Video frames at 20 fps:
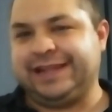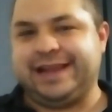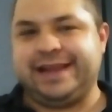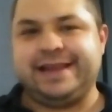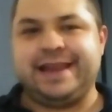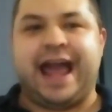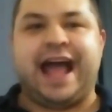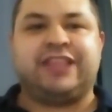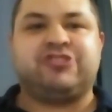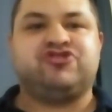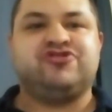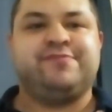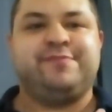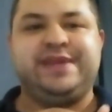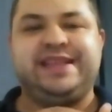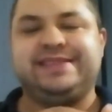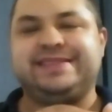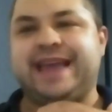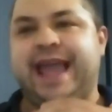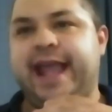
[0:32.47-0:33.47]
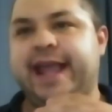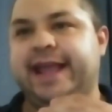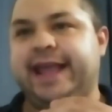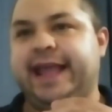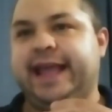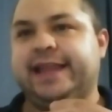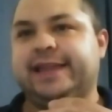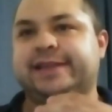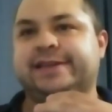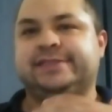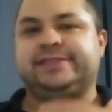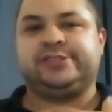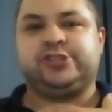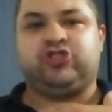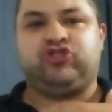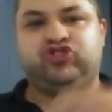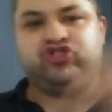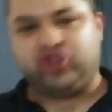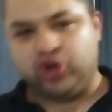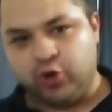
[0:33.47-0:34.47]
and not to be taken
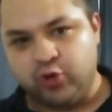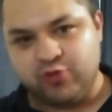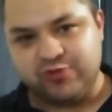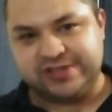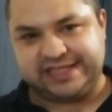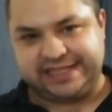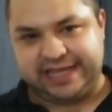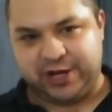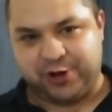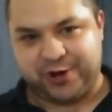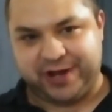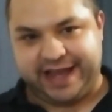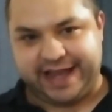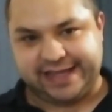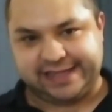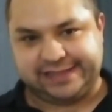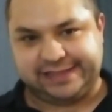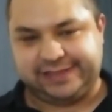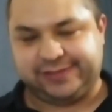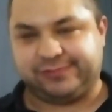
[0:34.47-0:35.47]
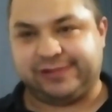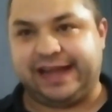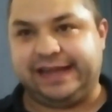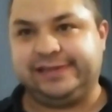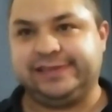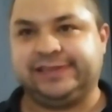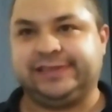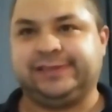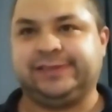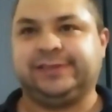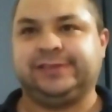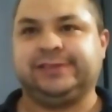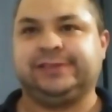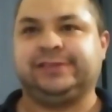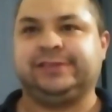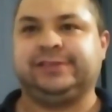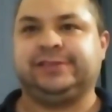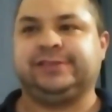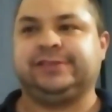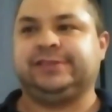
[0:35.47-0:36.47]
too serious, right?
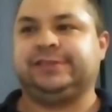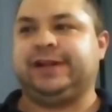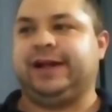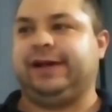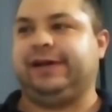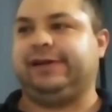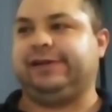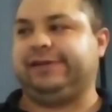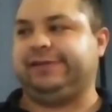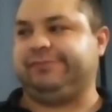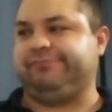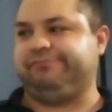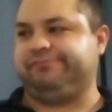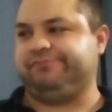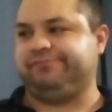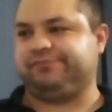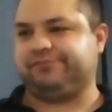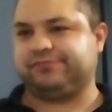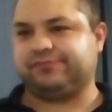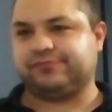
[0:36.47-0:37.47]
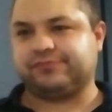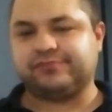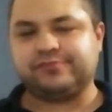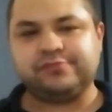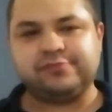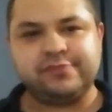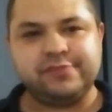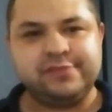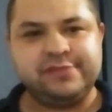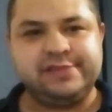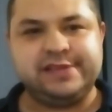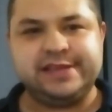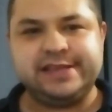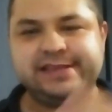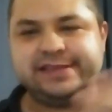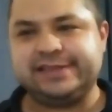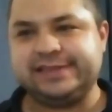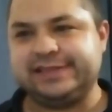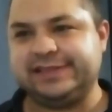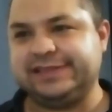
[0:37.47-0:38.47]
Um,
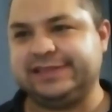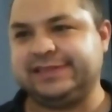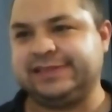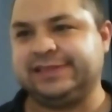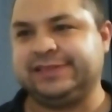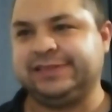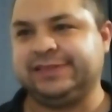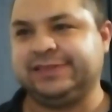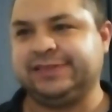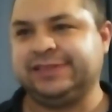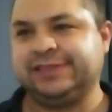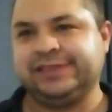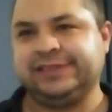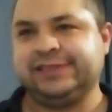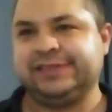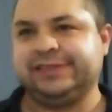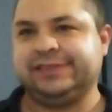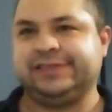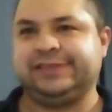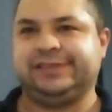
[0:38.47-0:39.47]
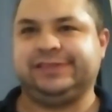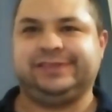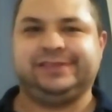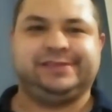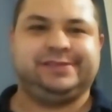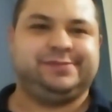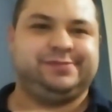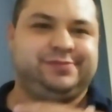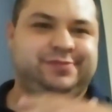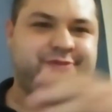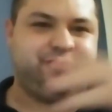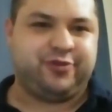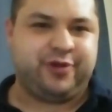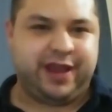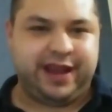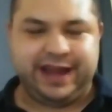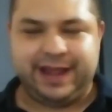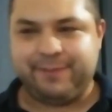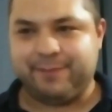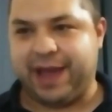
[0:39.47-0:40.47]
this is
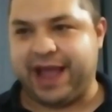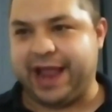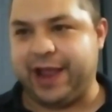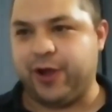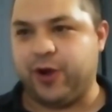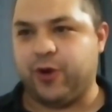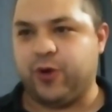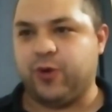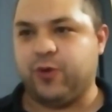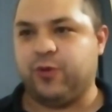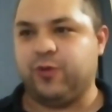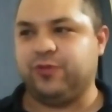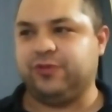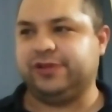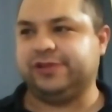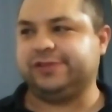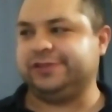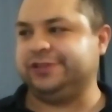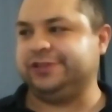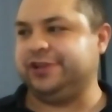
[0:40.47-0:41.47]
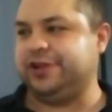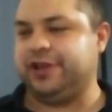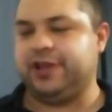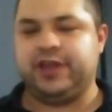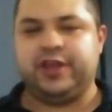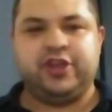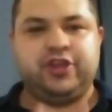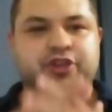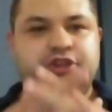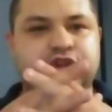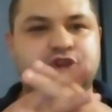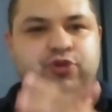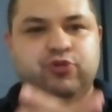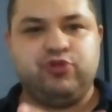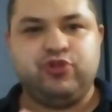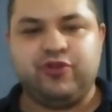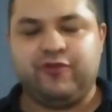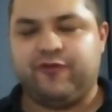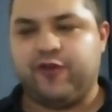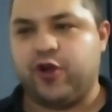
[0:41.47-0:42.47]
creating my own
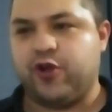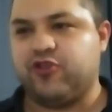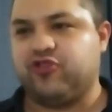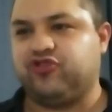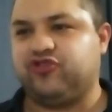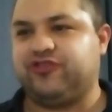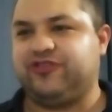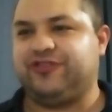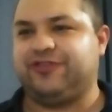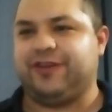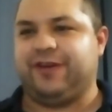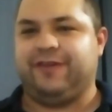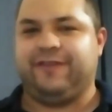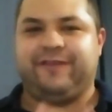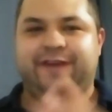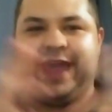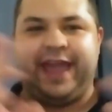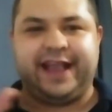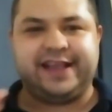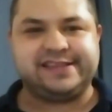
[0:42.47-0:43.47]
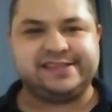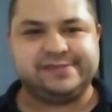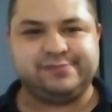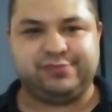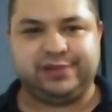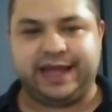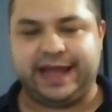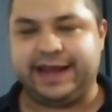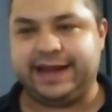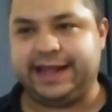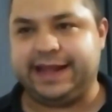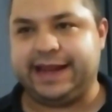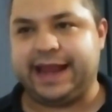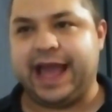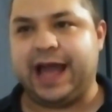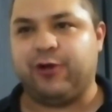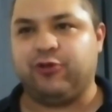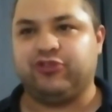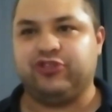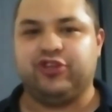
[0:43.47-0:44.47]
universe of explaining
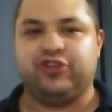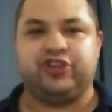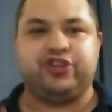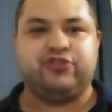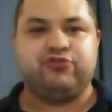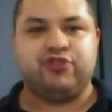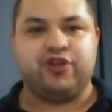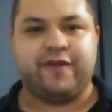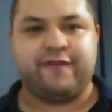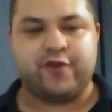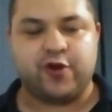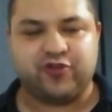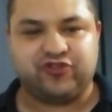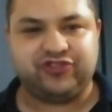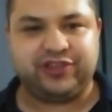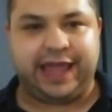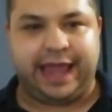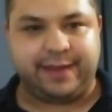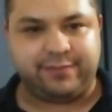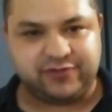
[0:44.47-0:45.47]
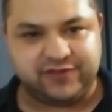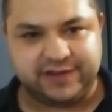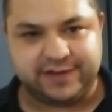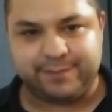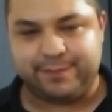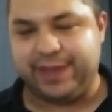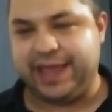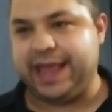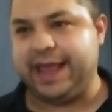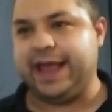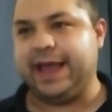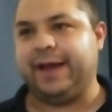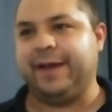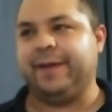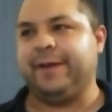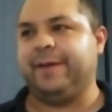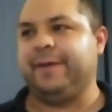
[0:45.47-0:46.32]
how the universe came to be,